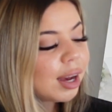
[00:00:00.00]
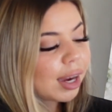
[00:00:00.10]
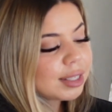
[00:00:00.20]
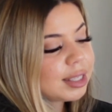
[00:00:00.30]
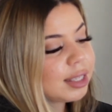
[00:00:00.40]

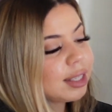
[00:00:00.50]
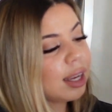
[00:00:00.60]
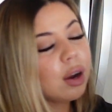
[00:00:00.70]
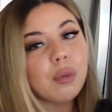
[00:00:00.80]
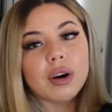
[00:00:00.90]
I did
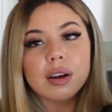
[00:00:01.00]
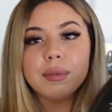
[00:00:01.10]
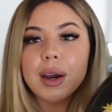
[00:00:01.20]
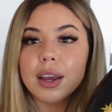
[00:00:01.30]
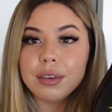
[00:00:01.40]
get
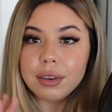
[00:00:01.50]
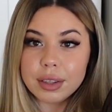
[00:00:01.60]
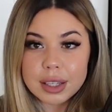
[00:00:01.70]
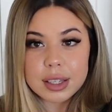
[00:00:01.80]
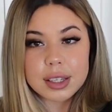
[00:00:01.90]

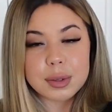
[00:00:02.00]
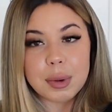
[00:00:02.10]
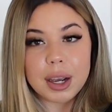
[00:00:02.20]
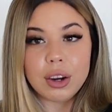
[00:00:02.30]
this is my